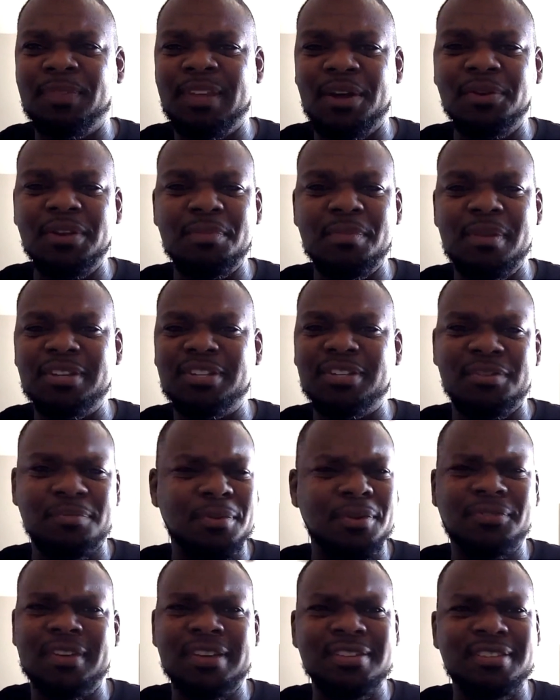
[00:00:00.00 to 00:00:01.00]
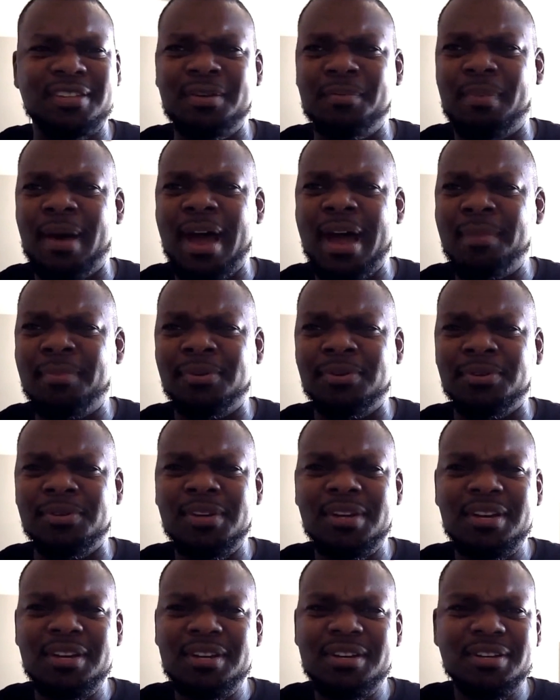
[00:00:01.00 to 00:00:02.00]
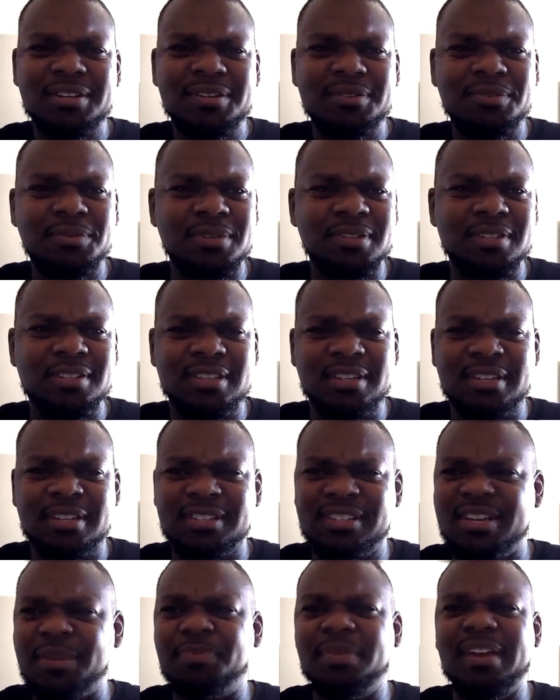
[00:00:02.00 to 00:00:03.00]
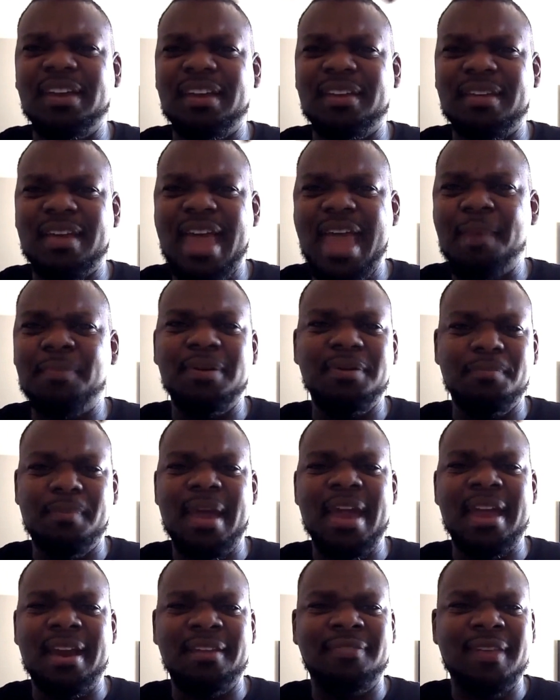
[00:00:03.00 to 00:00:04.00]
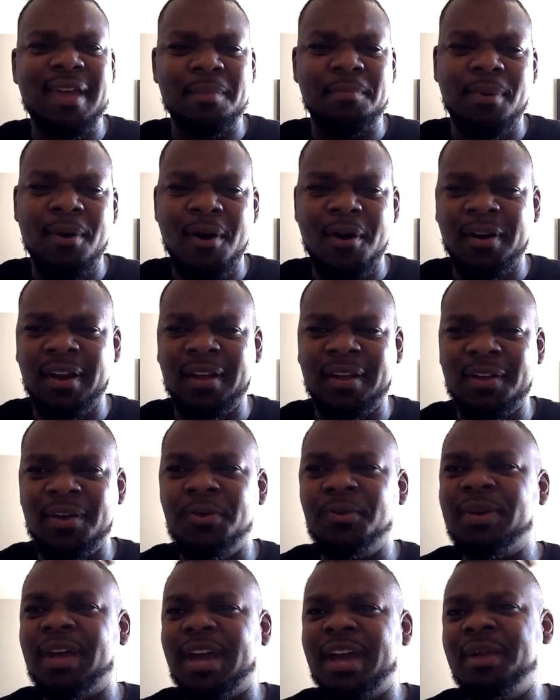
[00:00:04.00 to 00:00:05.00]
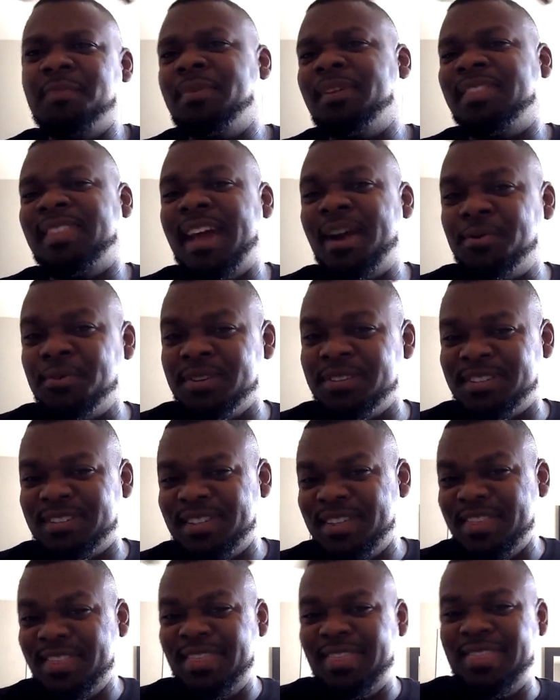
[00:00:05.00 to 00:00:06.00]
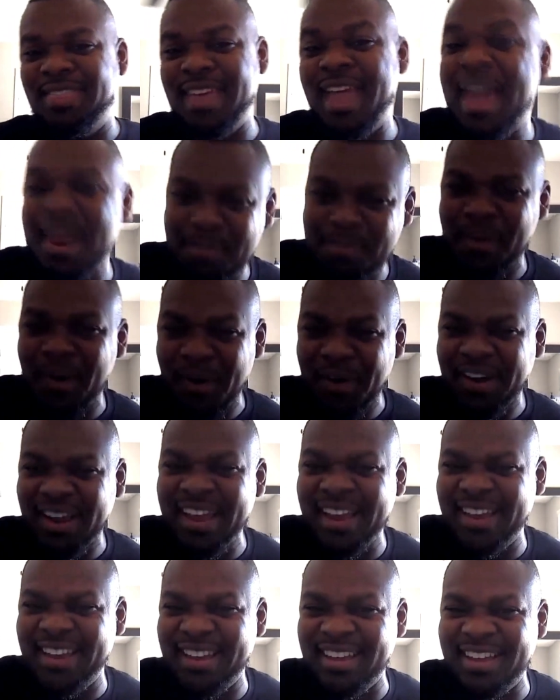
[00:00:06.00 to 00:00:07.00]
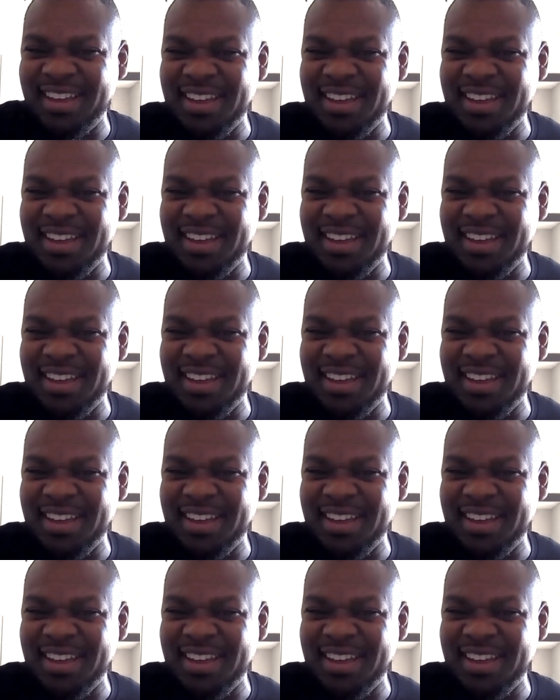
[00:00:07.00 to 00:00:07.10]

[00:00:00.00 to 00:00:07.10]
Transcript: the only mention of birthdays in the Bible was something happened bad at that party. Okay, but that was that party.